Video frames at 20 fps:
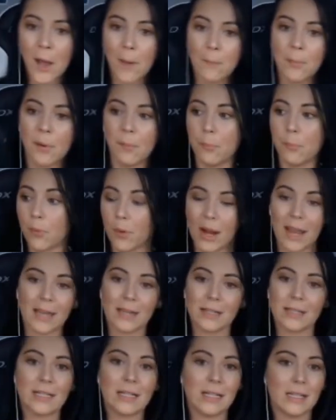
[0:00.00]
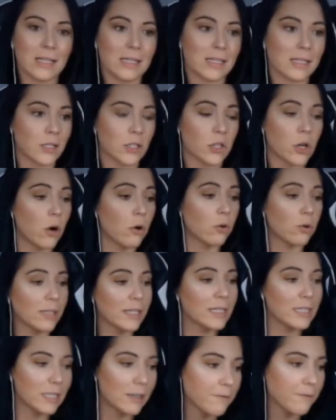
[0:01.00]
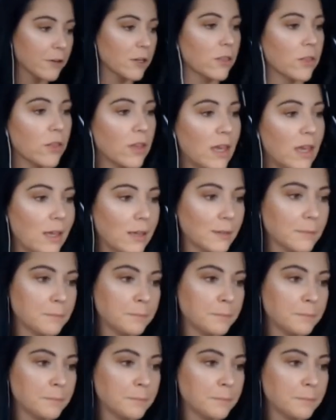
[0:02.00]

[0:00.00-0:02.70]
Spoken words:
But branding is a totally different thing.